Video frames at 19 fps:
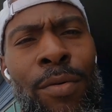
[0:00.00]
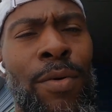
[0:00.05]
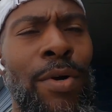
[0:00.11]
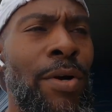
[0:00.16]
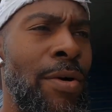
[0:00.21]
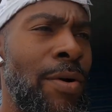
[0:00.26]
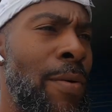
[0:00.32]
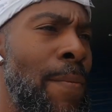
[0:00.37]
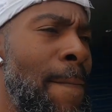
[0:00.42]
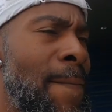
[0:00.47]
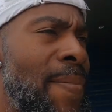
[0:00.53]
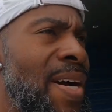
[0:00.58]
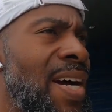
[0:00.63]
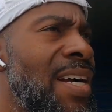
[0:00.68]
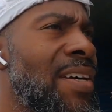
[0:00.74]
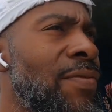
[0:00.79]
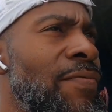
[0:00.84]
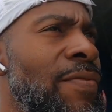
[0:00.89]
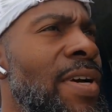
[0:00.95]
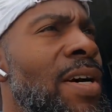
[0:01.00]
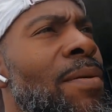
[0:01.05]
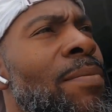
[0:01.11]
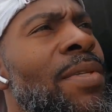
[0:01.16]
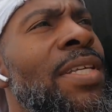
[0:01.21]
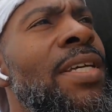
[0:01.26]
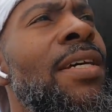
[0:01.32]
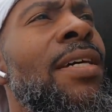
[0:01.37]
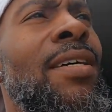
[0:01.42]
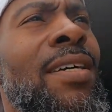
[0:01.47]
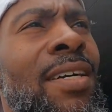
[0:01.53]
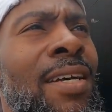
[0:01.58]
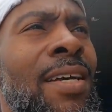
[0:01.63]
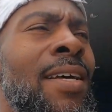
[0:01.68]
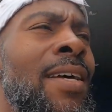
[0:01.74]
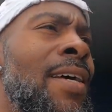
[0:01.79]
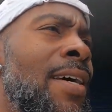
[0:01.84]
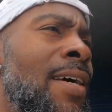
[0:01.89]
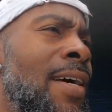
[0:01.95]
Welcome back, family.
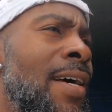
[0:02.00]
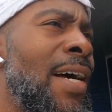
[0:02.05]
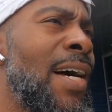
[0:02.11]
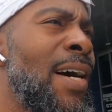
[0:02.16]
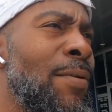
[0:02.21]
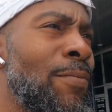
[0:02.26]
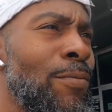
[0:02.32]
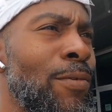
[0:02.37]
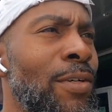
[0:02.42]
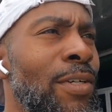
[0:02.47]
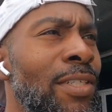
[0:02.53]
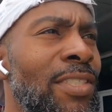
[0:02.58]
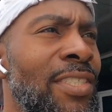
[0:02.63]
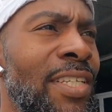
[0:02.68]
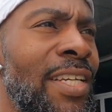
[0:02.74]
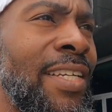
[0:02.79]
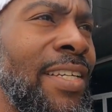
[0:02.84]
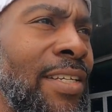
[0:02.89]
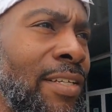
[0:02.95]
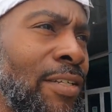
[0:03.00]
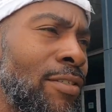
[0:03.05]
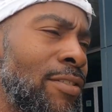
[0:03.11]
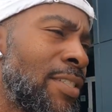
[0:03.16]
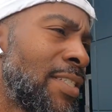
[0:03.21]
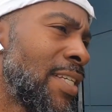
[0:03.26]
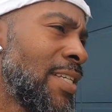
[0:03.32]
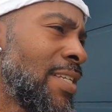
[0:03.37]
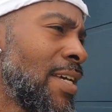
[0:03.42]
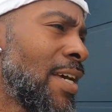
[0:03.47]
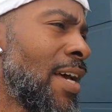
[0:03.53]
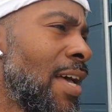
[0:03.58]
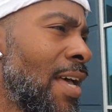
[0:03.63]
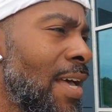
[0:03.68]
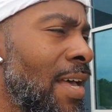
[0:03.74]
I'm Ron JLC.